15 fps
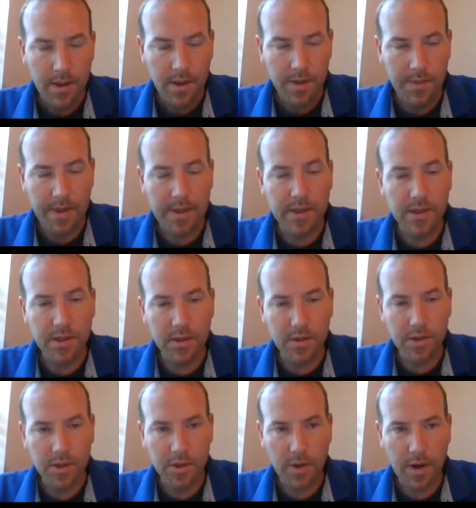makes the
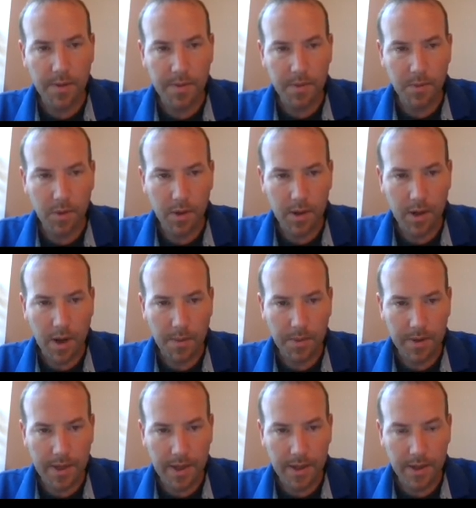solution quite a bit more
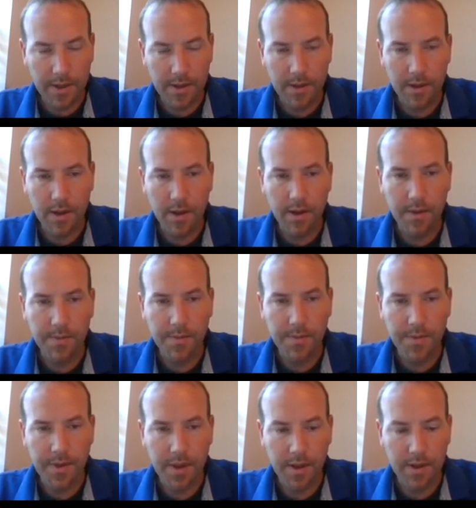complicated
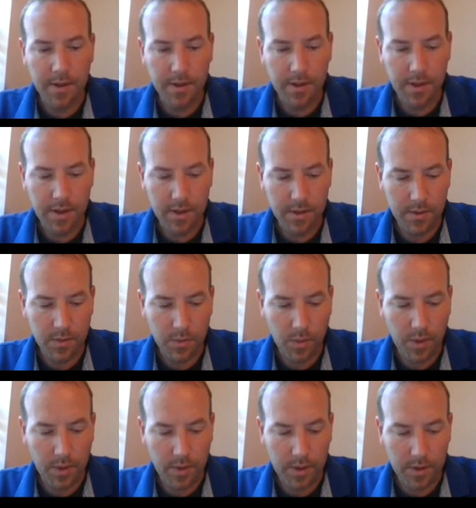than
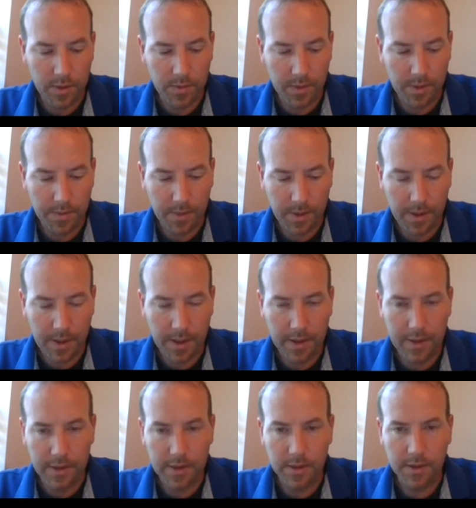what you can do by
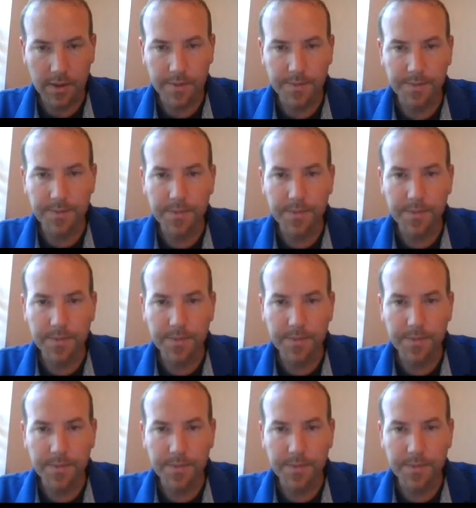hand easily.